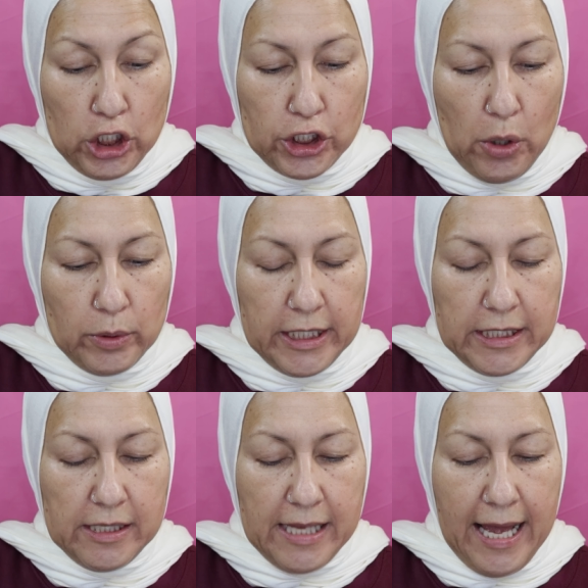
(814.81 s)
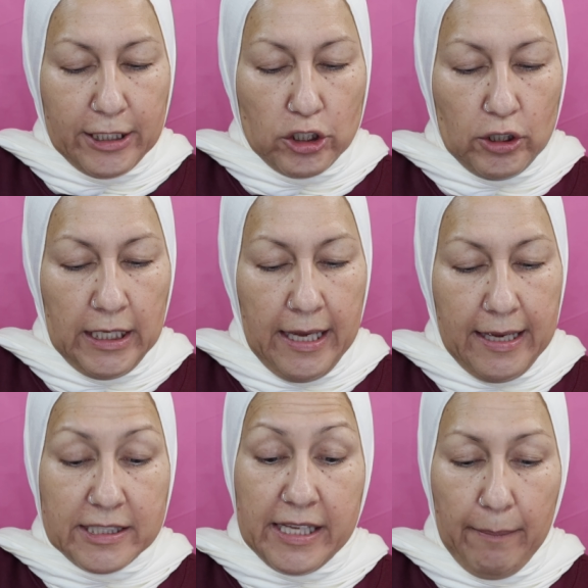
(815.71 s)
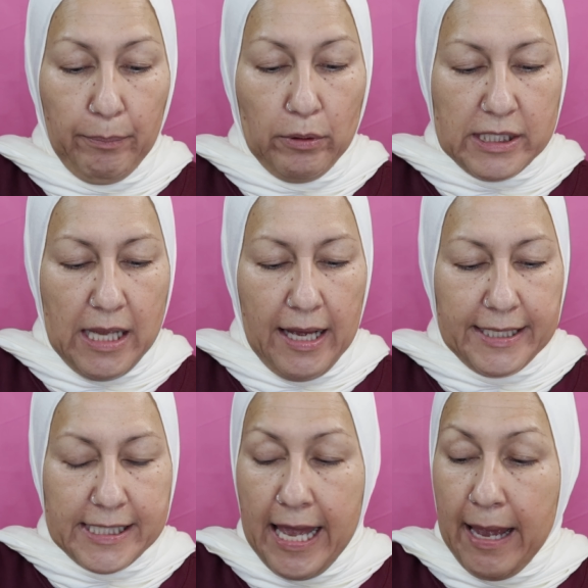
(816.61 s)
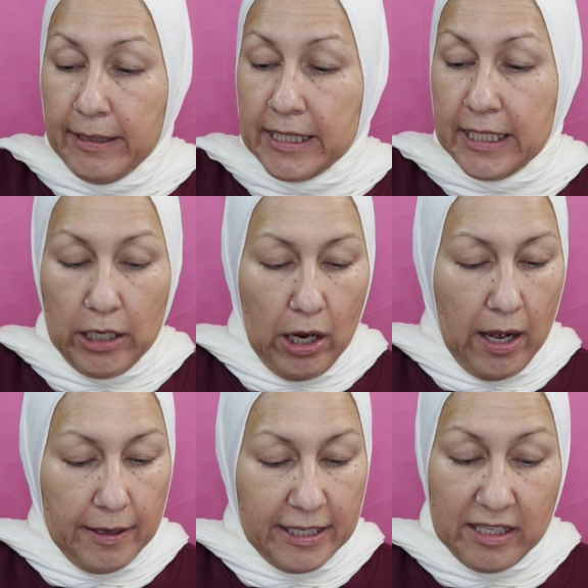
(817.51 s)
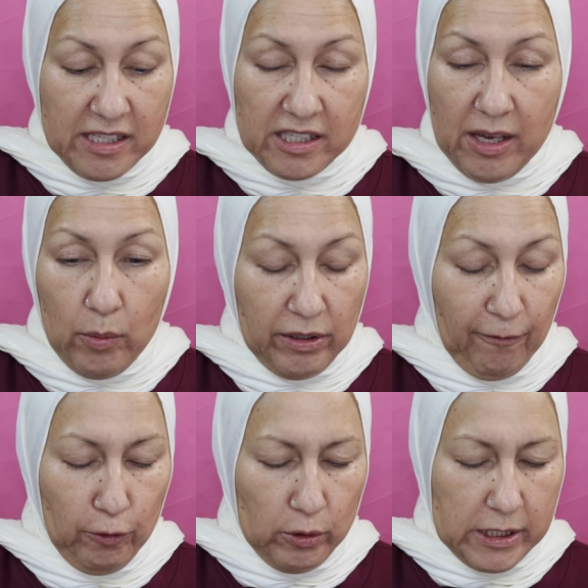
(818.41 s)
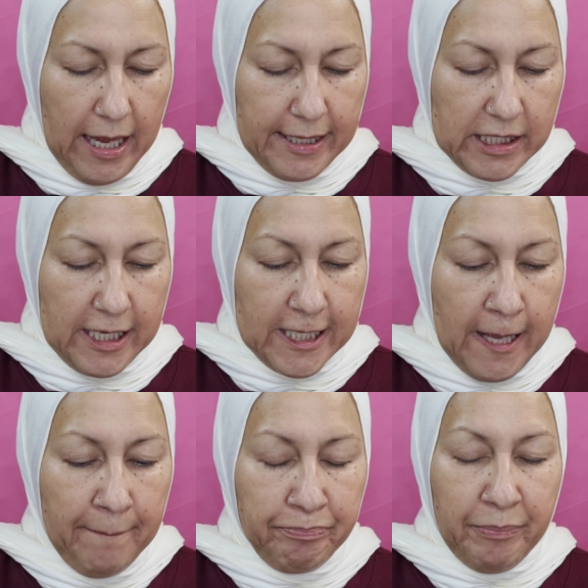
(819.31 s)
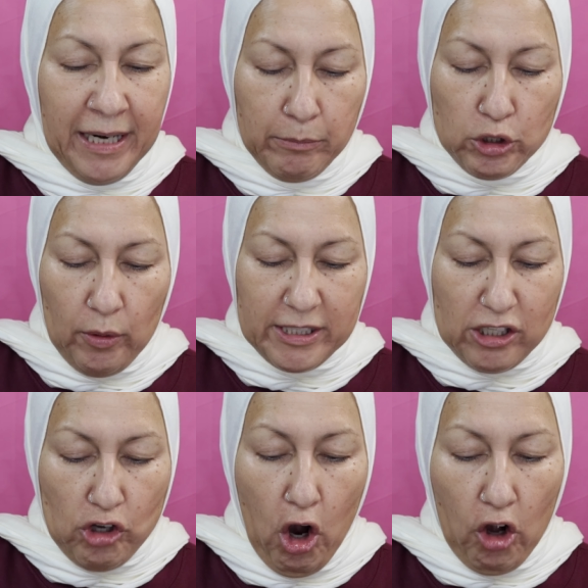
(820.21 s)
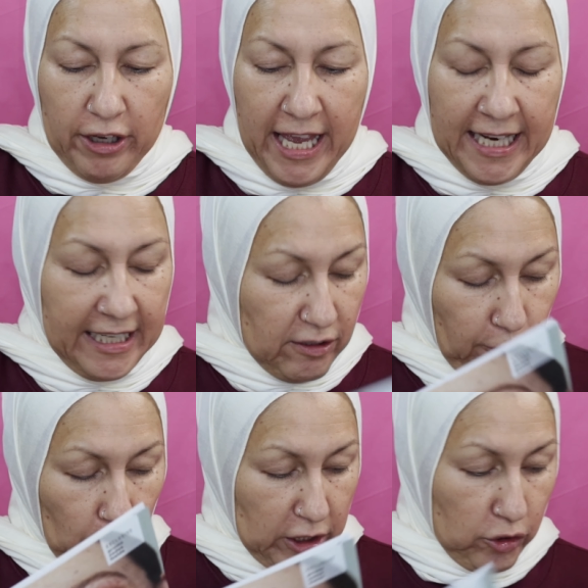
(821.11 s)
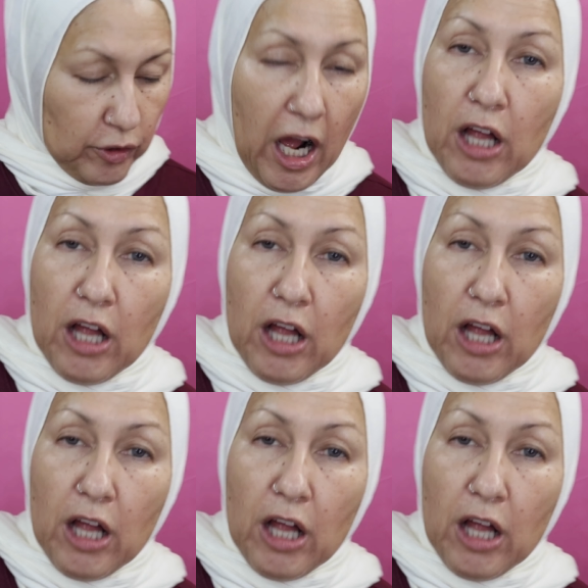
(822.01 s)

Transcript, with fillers: So this is actually a sample size, and it doesn't say what the full size is, but I'm sure it's a tall can. It's $42.